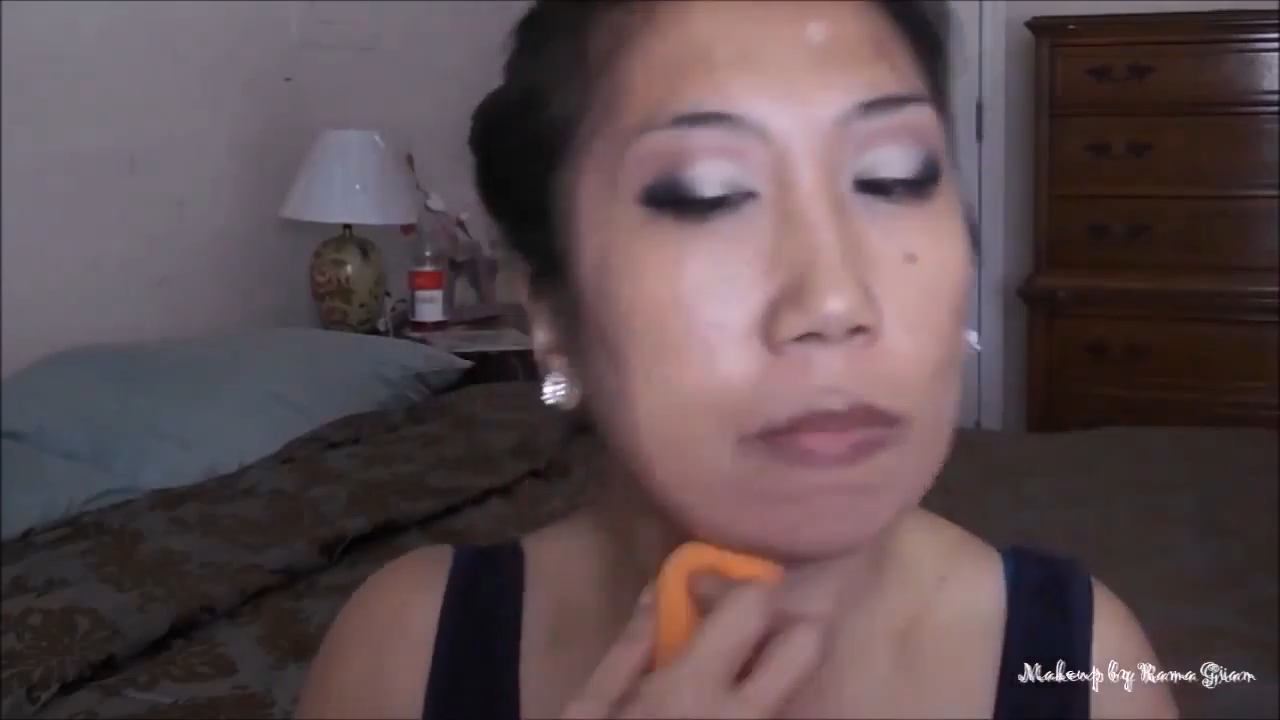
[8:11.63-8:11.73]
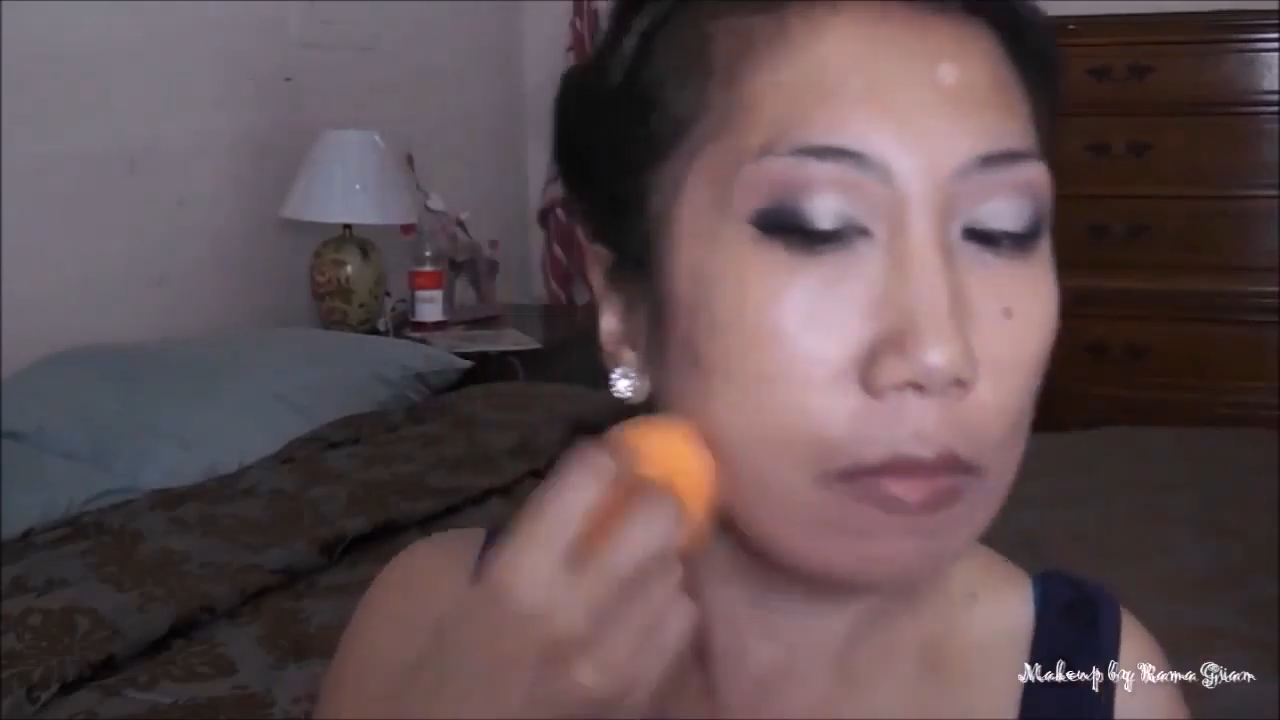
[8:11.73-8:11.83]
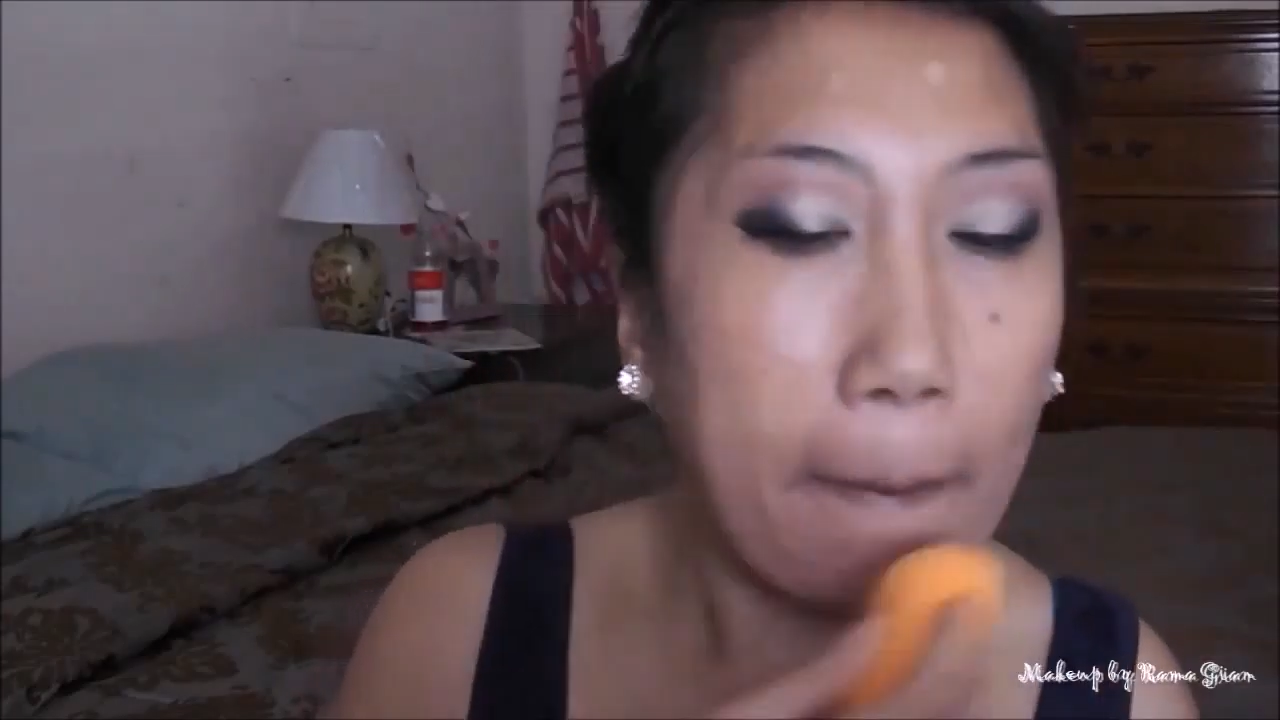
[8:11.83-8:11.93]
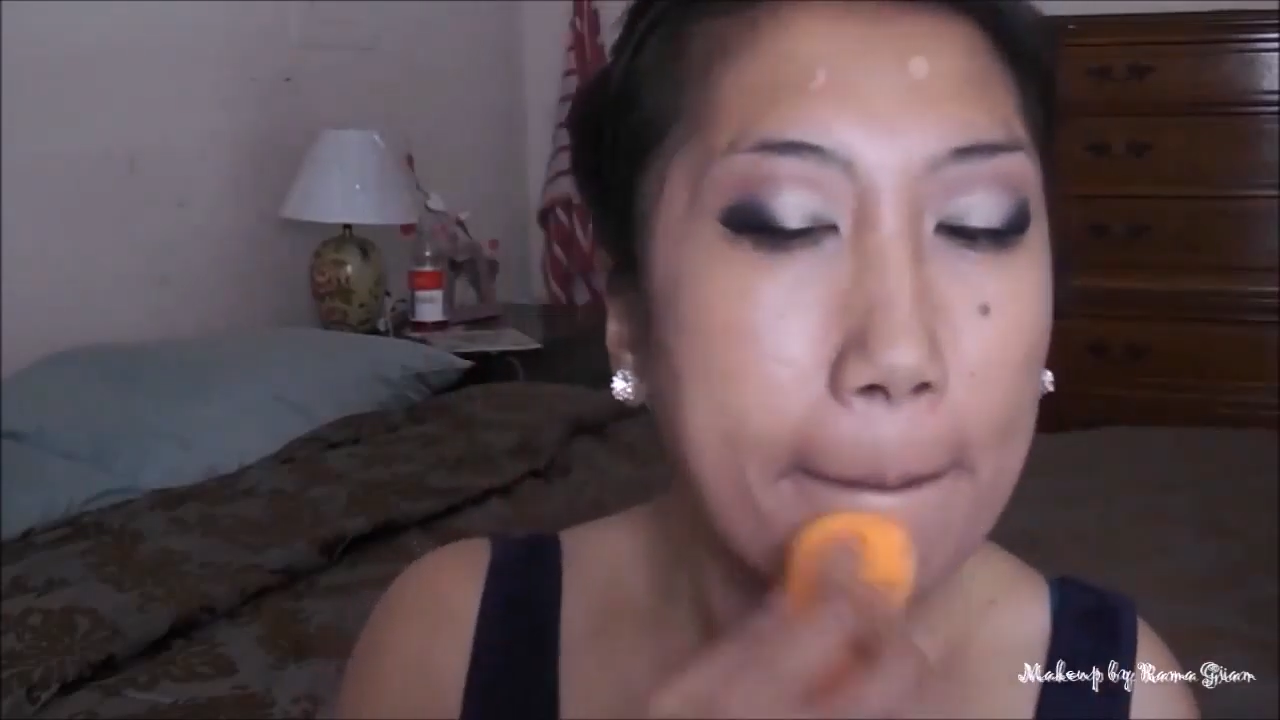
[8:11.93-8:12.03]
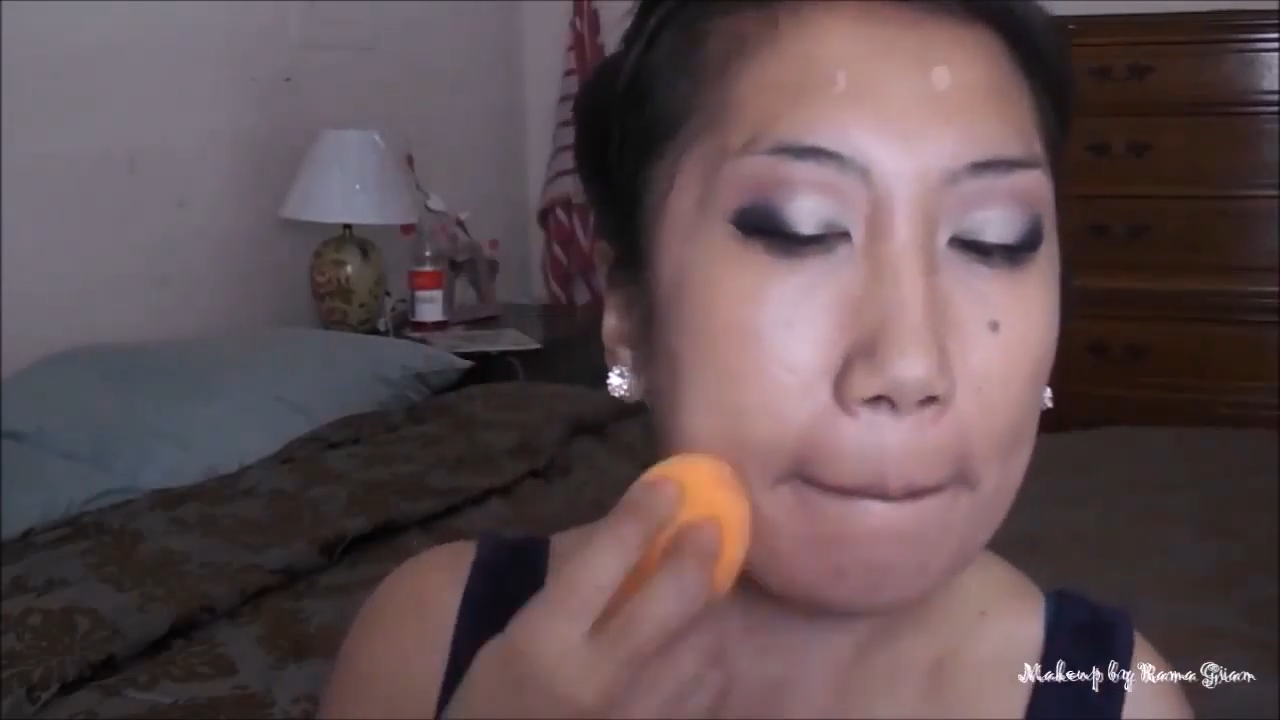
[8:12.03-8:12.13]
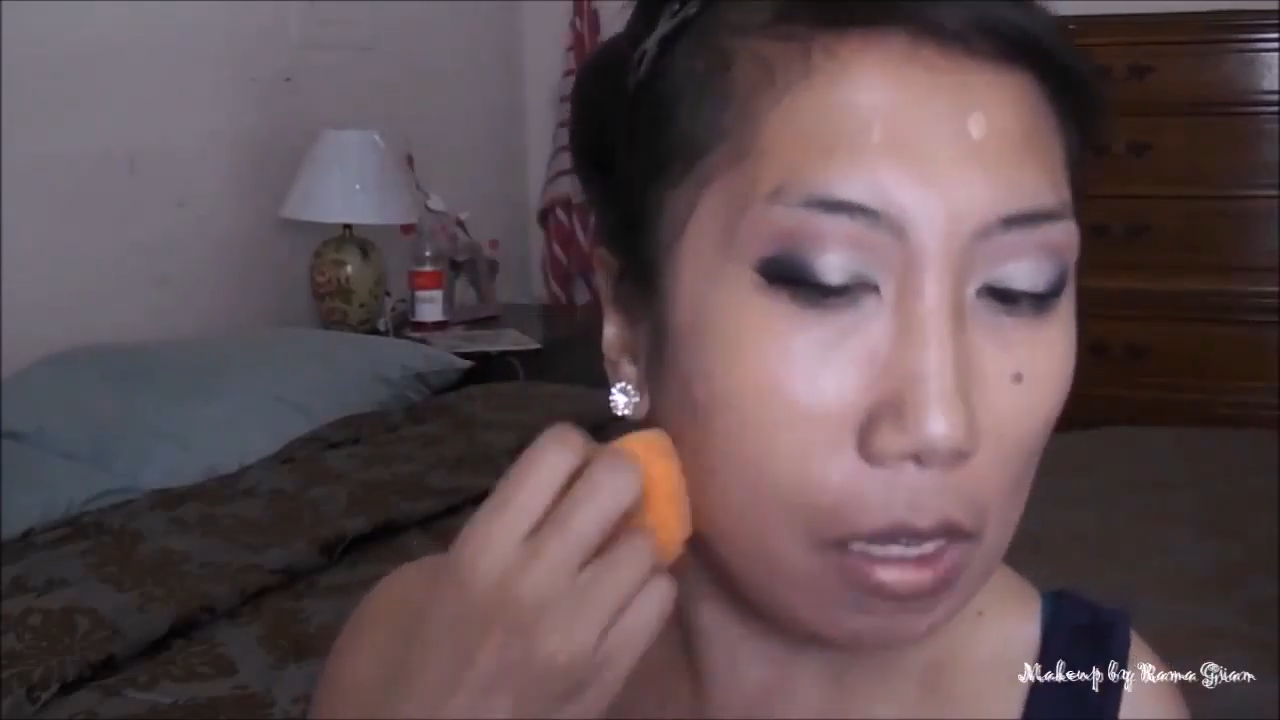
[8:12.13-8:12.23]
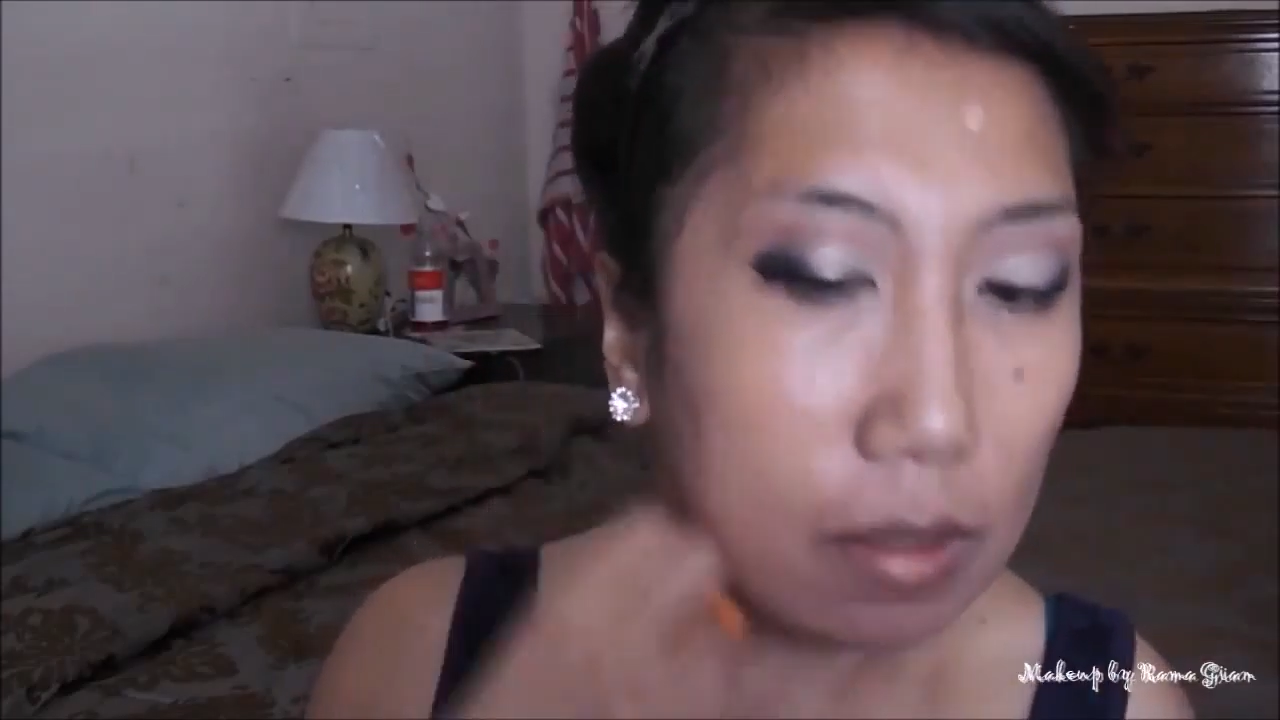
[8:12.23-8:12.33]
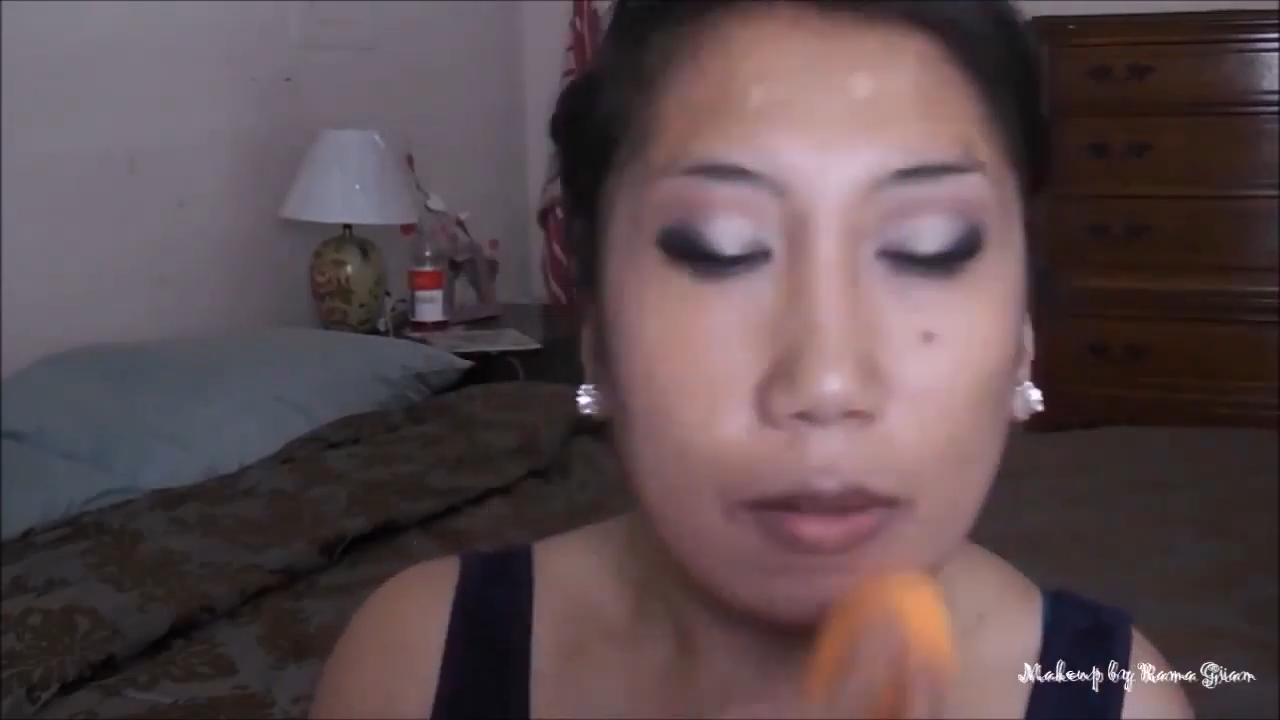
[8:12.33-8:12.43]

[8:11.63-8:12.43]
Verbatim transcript: using my